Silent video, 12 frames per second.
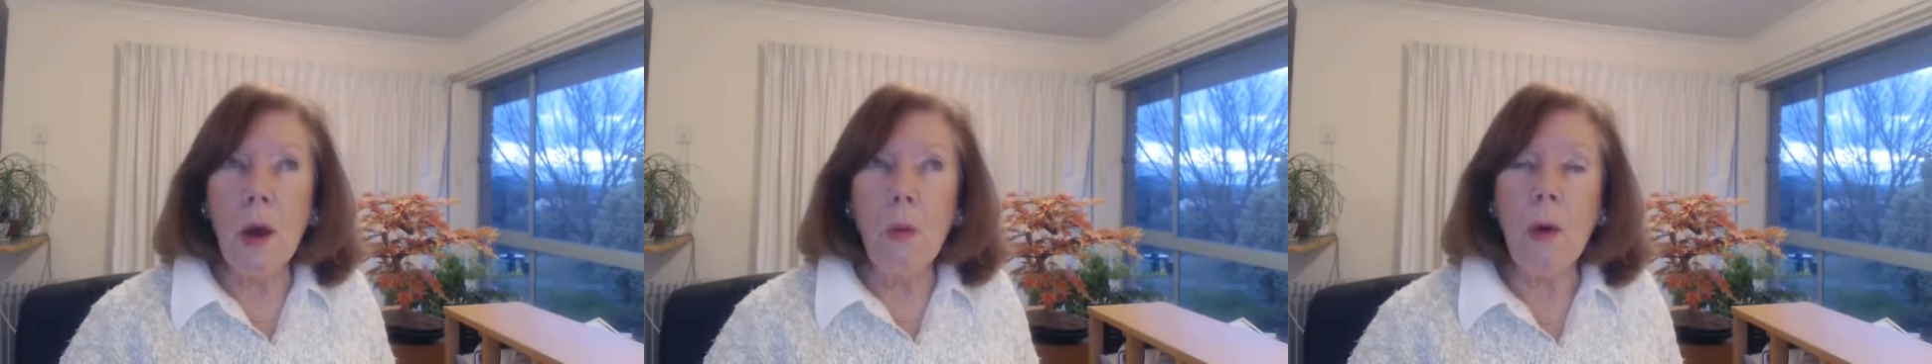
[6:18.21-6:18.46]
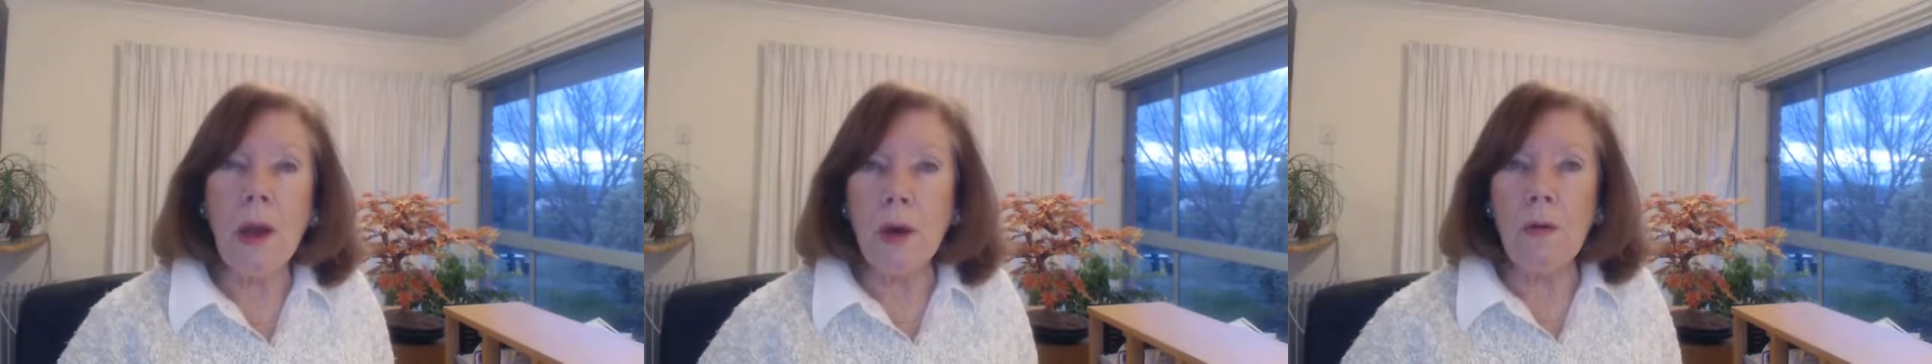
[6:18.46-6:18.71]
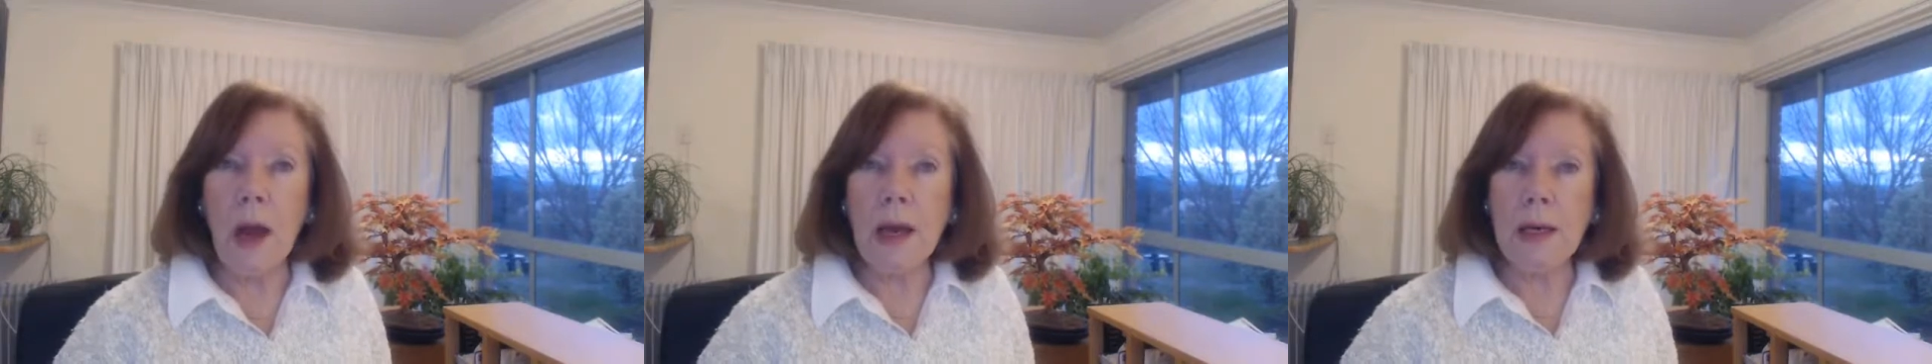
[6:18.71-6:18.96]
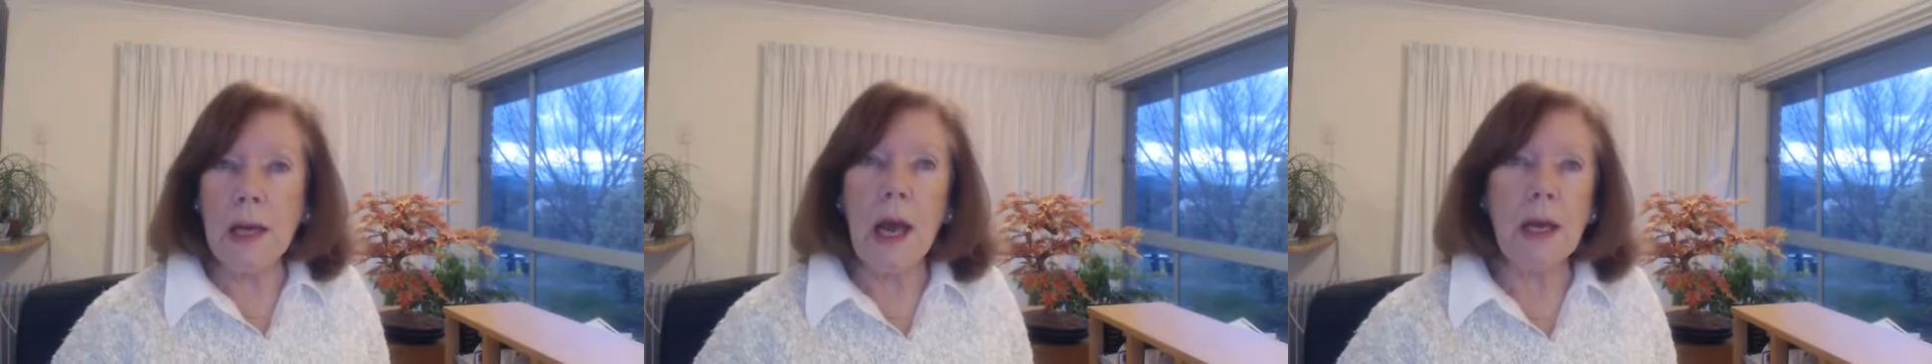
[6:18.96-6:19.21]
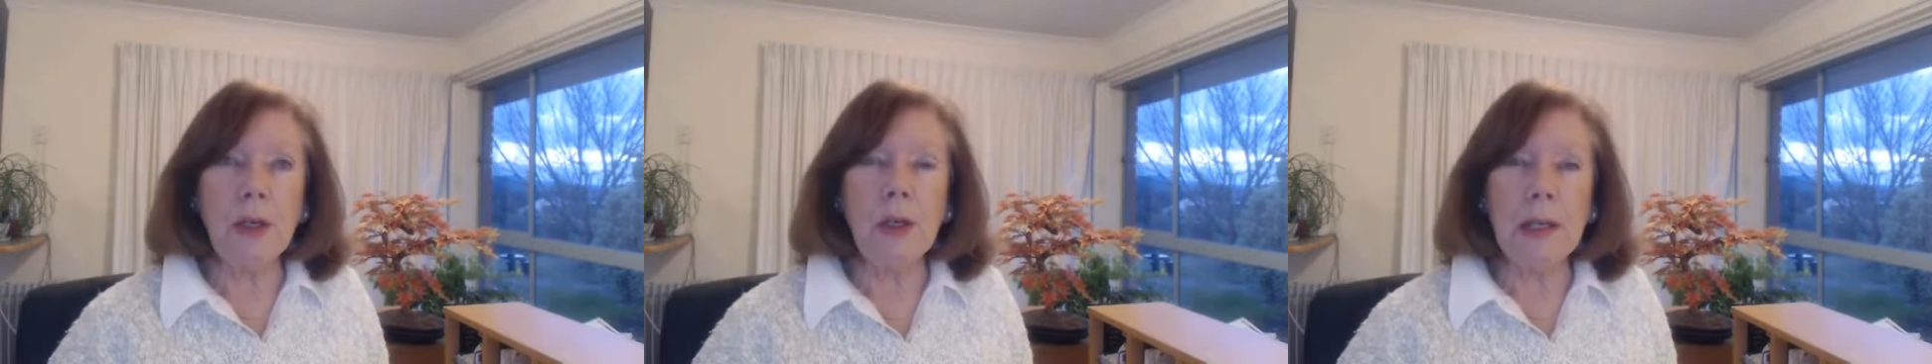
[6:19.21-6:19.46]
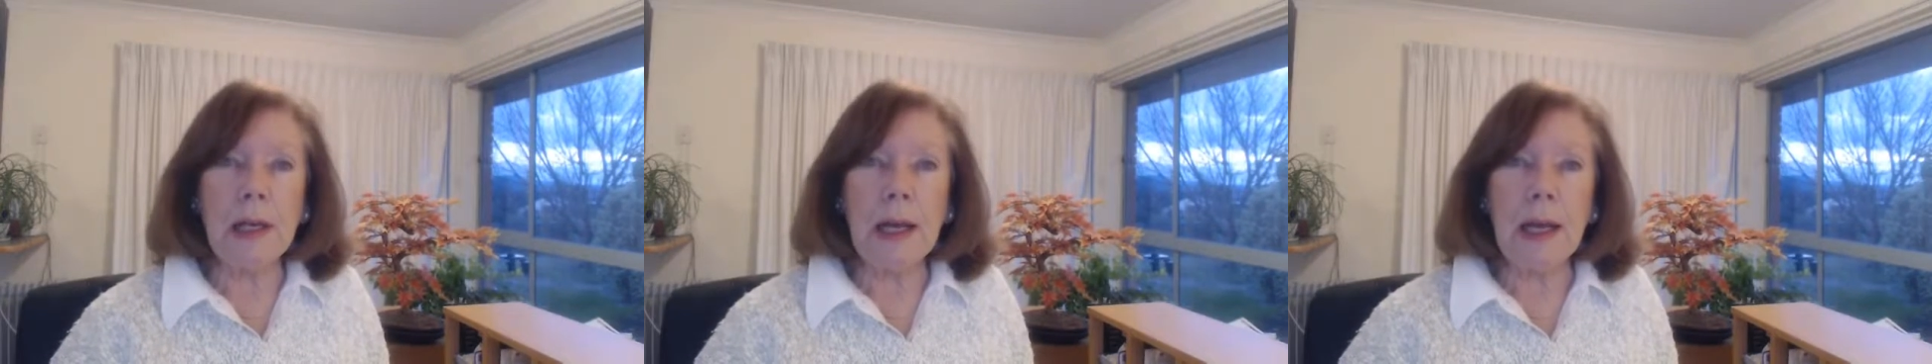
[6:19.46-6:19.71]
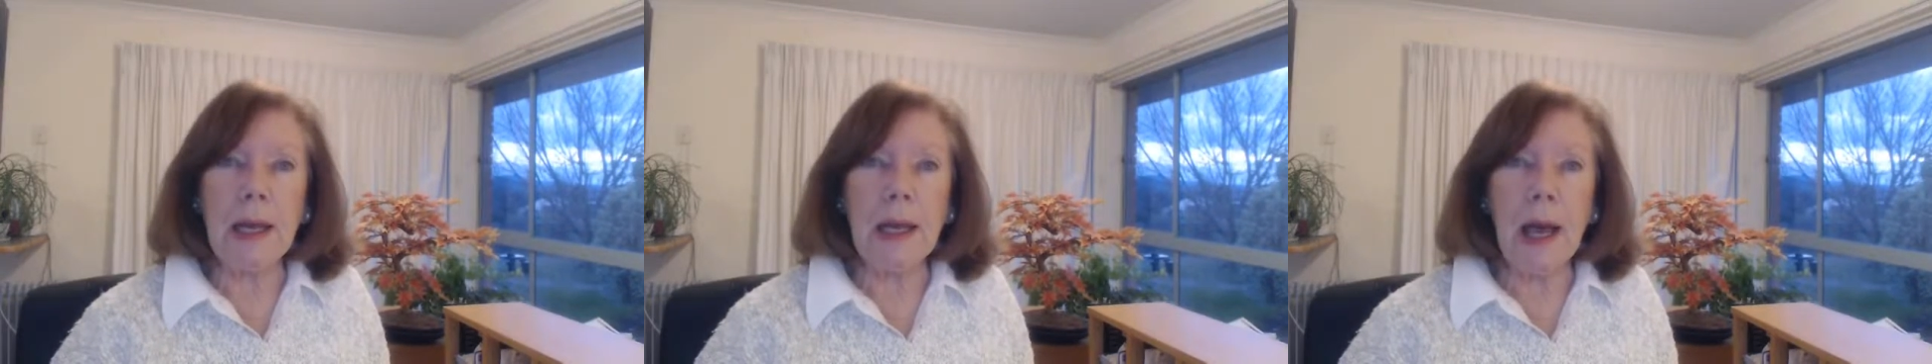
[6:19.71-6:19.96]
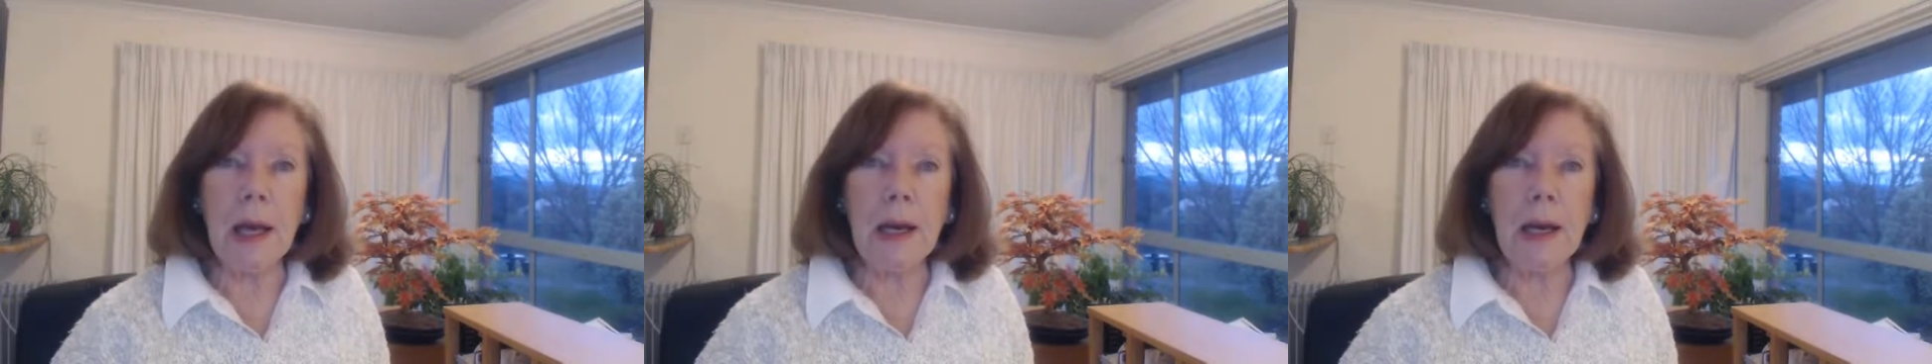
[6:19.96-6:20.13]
when you're ADHD and